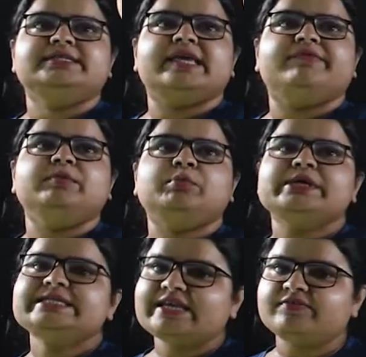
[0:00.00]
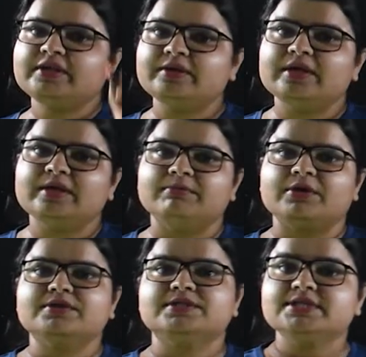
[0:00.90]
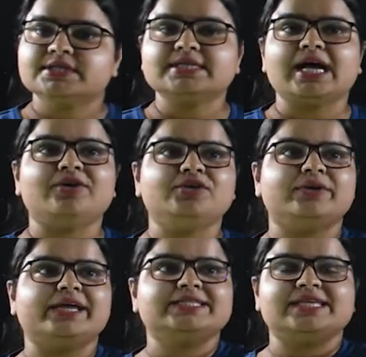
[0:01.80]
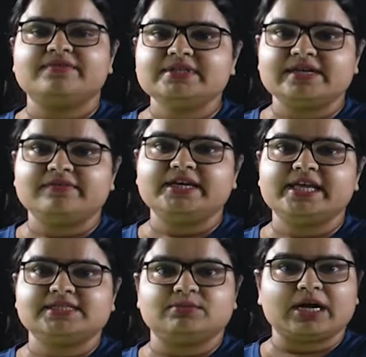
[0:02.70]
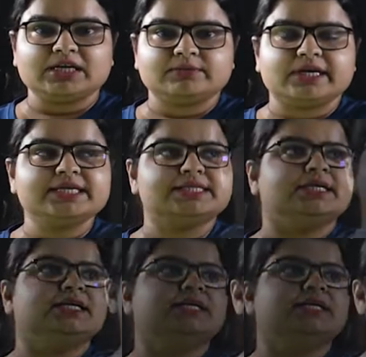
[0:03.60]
7.7, because this is how you get 770 as a marked price.